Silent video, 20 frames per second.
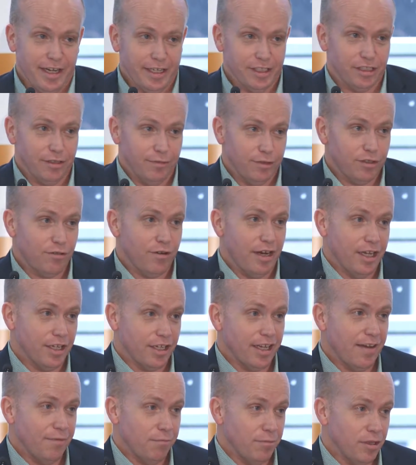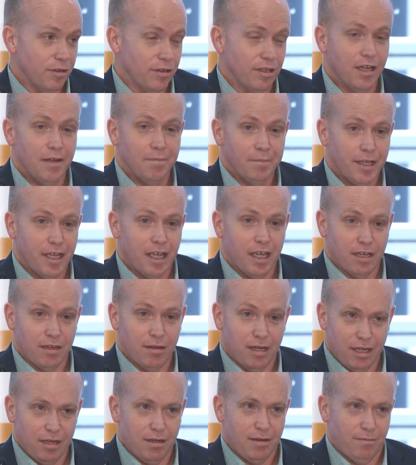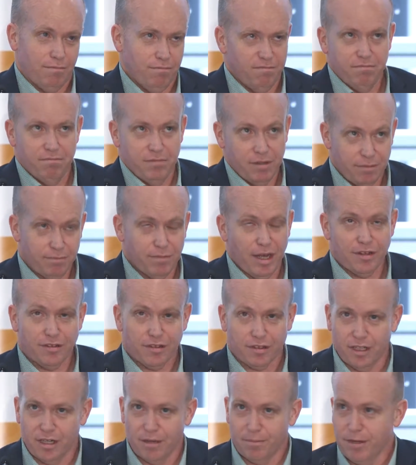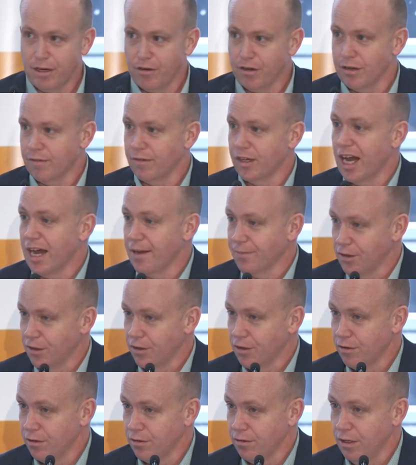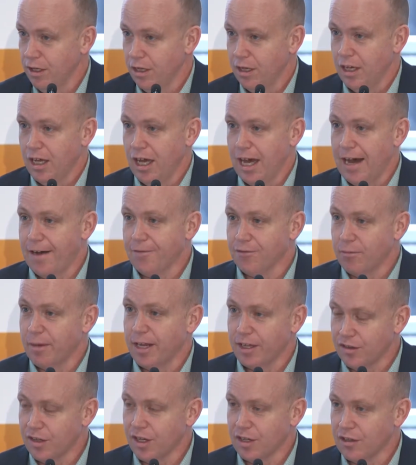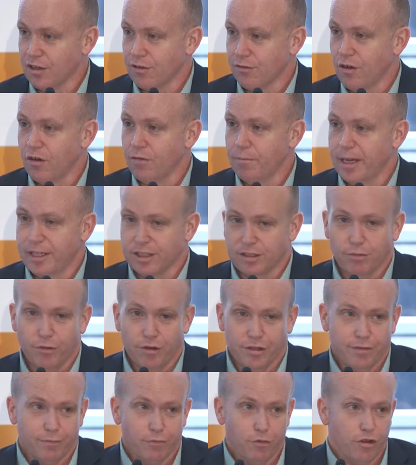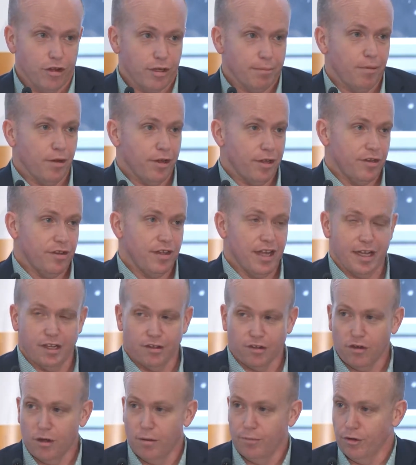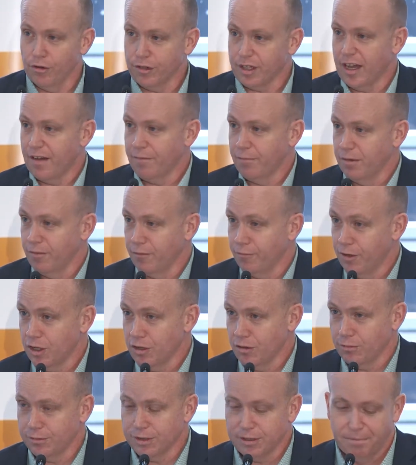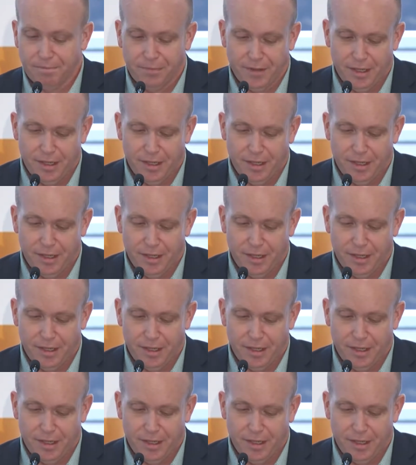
Council of Australian Governments in, in a, basically in a period of an afternoon, after about six to twelve months worth of work by state and Commonwealth government officials.